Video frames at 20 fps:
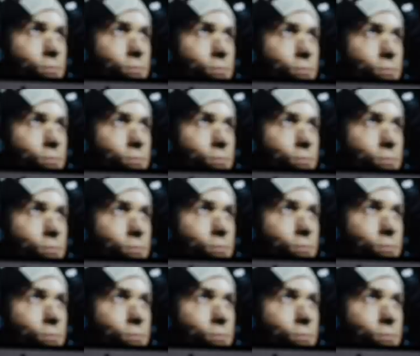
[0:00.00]

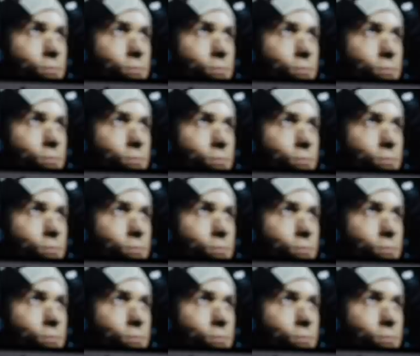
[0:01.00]

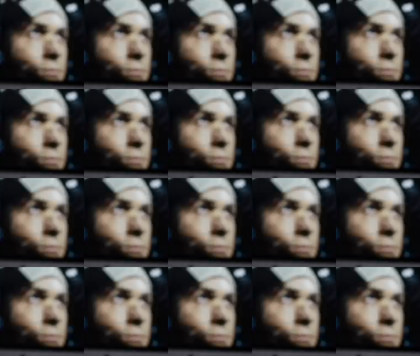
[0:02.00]

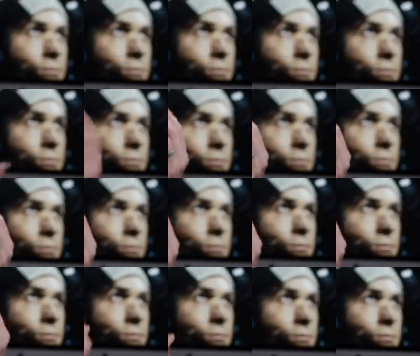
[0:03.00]

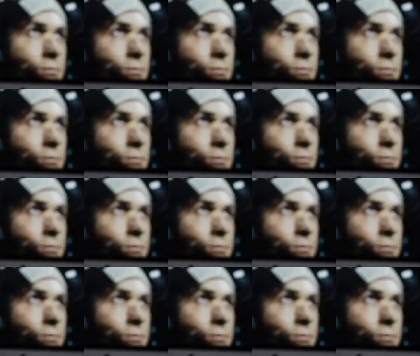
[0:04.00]
The person shown says nothing.